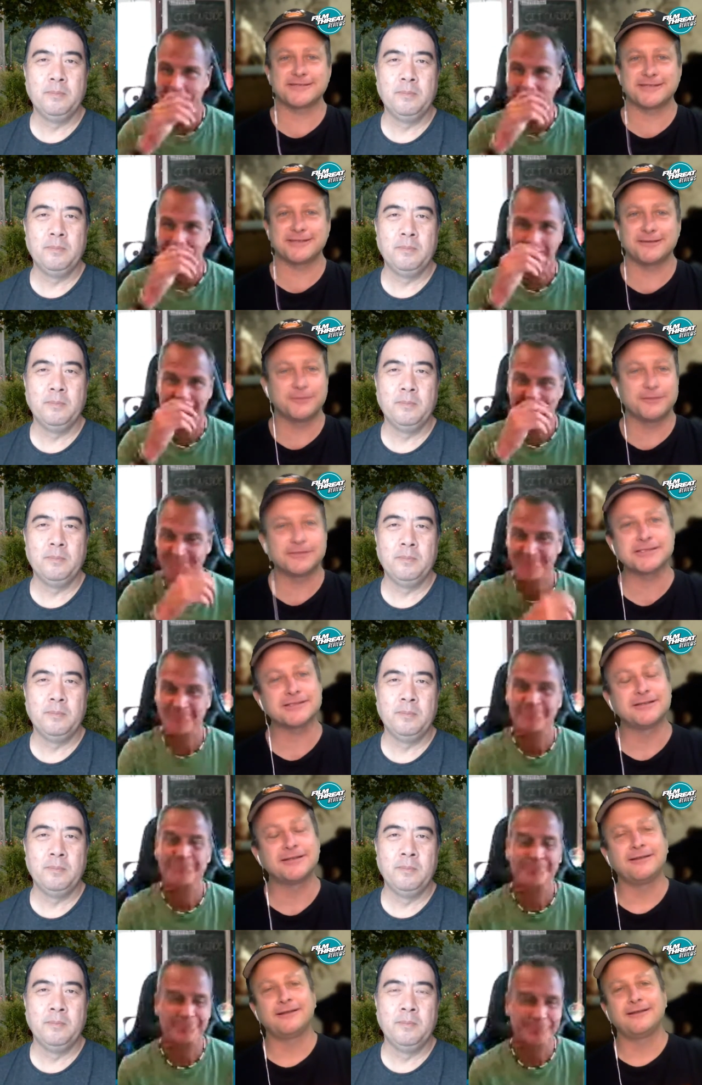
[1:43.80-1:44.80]
Speaker 1: cinemas.
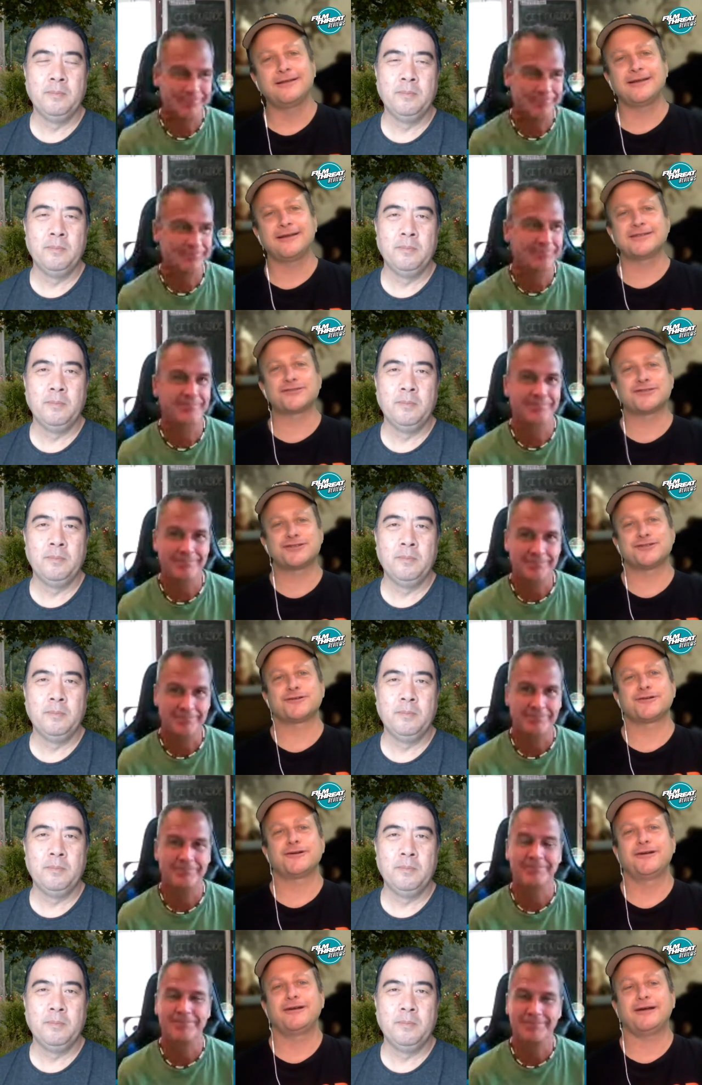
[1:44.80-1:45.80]
That's for
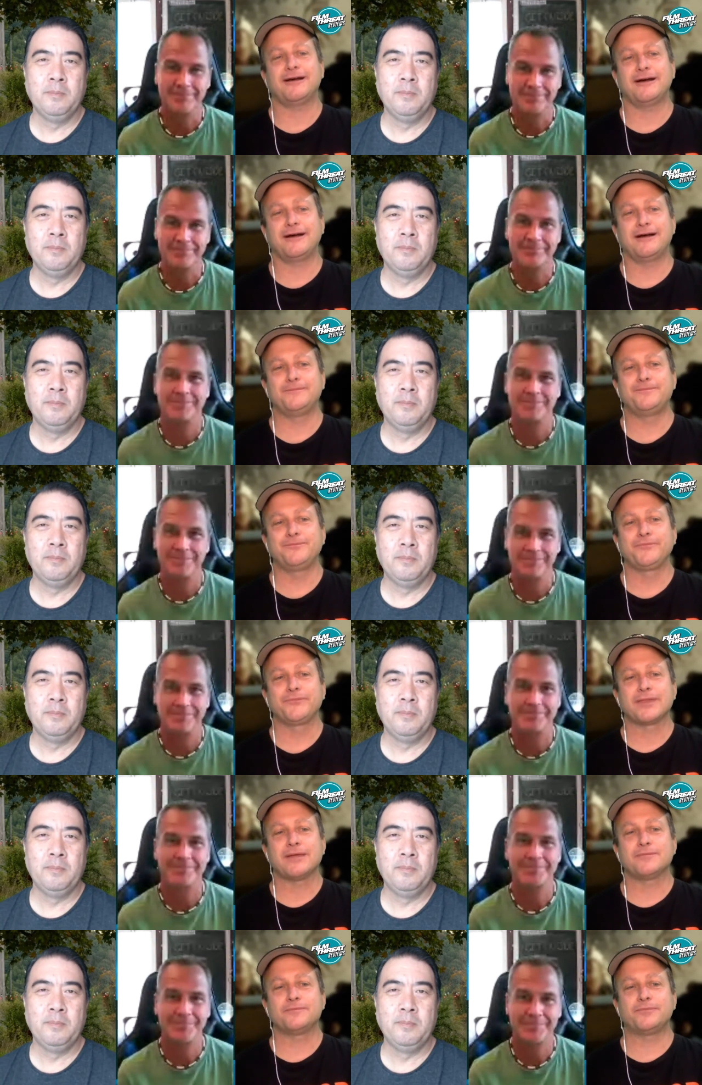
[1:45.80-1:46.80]
sure. Um,
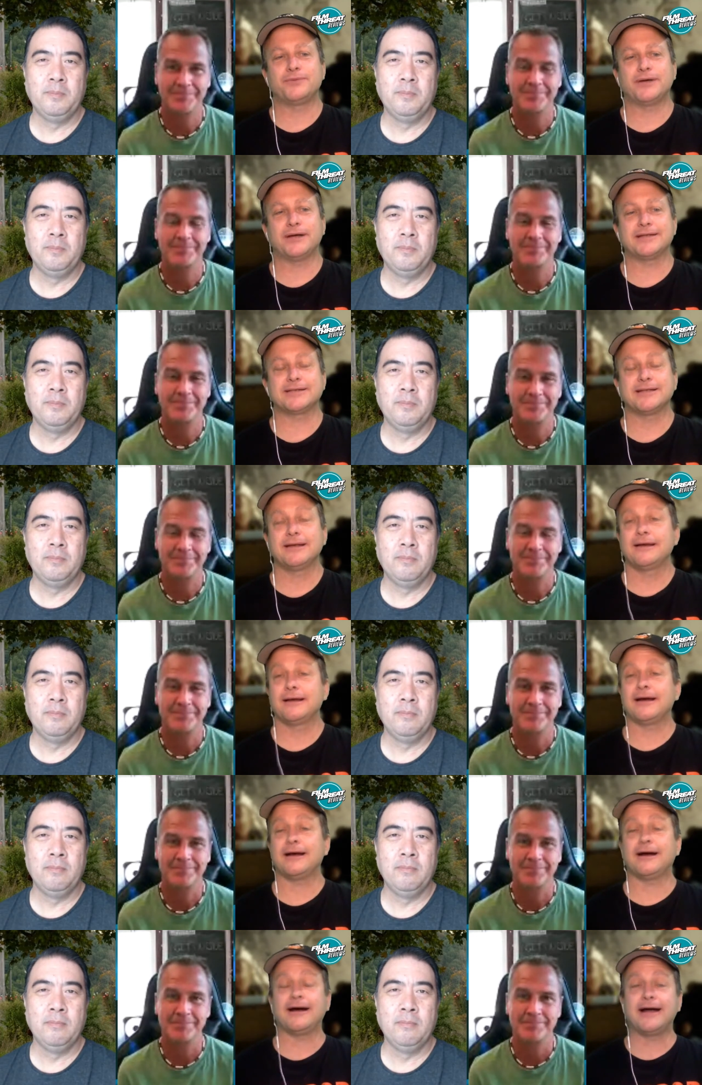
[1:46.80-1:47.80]
but
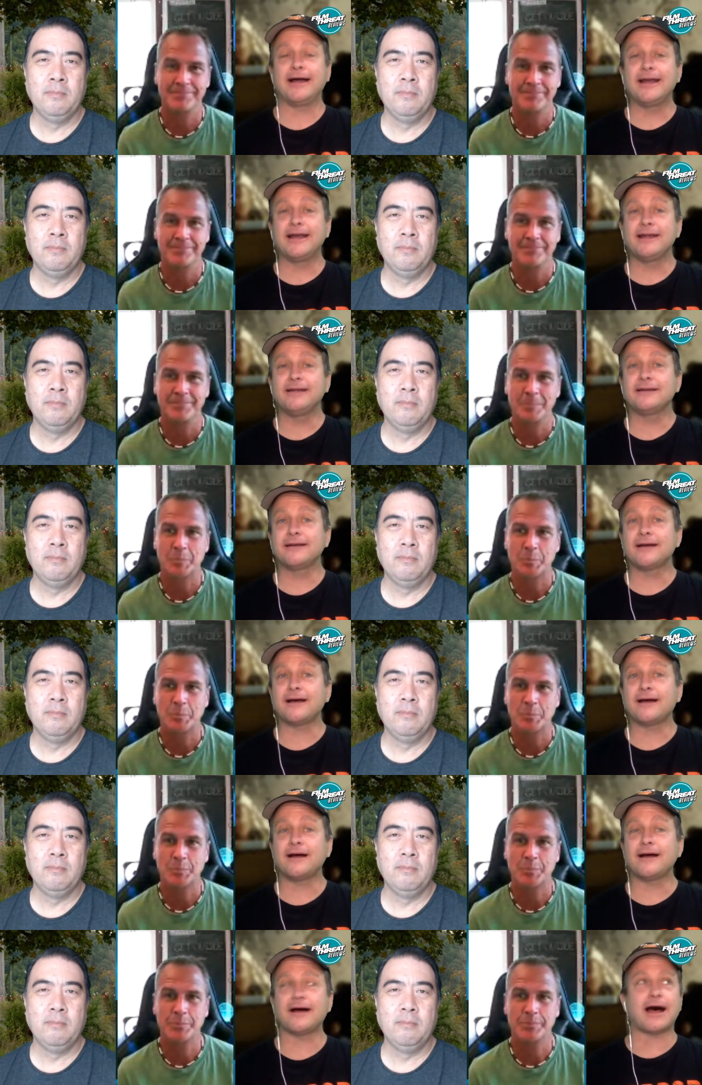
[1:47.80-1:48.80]
I
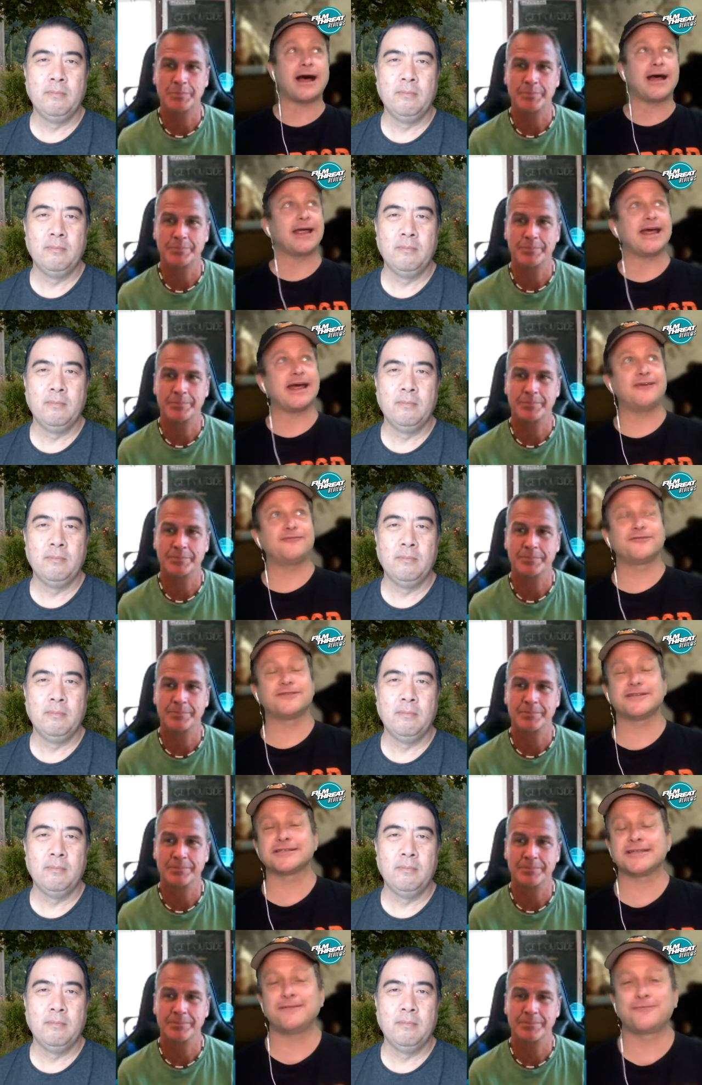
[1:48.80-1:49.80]
I have
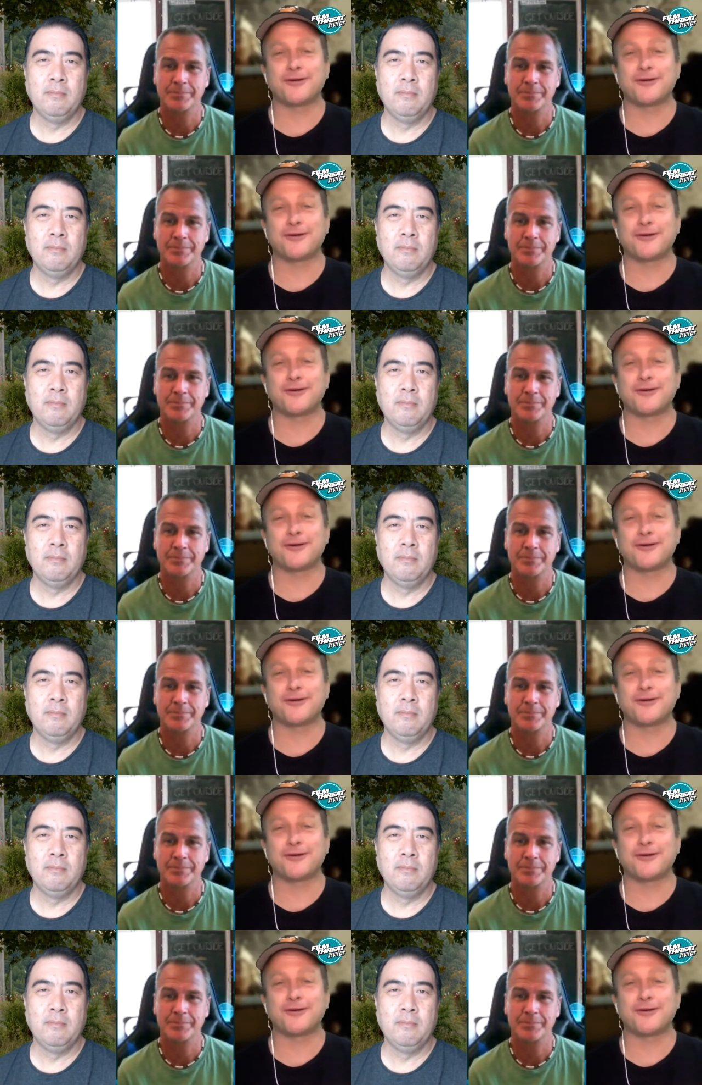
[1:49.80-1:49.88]
the same